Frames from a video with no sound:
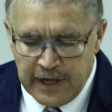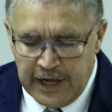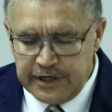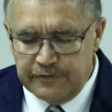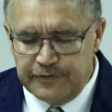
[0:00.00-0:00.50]

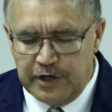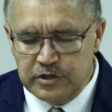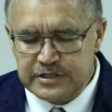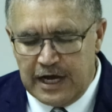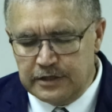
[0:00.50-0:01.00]
and of
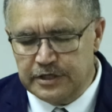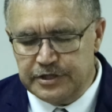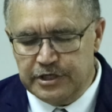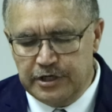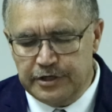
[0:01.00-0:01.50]
those under
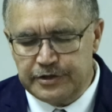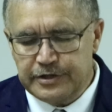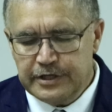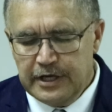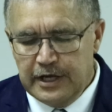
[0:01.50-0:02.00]
the
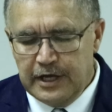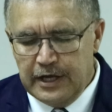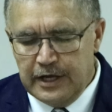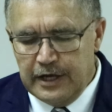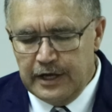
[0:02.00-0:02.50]
earth,
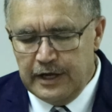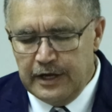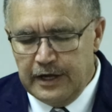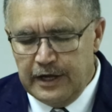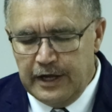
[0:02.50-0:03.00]

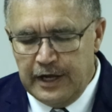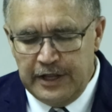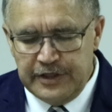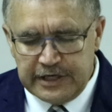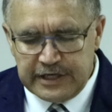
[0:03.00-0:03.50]

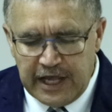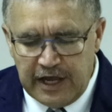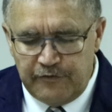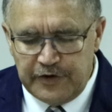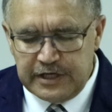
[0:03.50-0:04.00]
and that
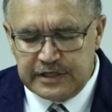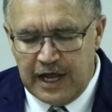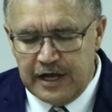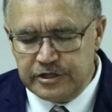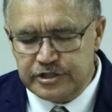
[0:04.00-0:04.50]
every
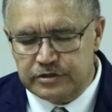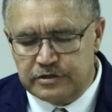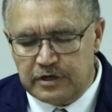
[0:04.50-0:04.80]
tongue should